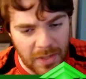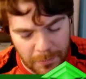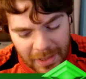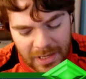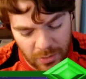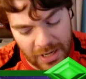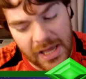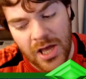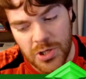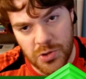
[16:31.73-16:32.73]
you play
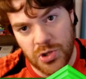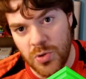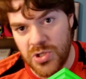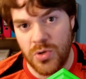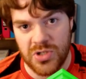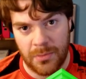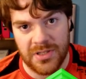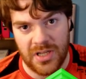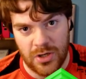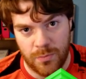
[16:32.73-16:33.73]
Unei, you choose 2
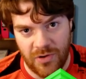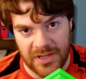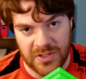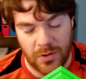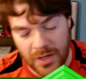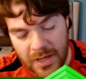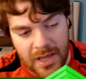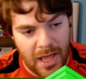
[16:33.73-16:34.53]
summons in your break zone,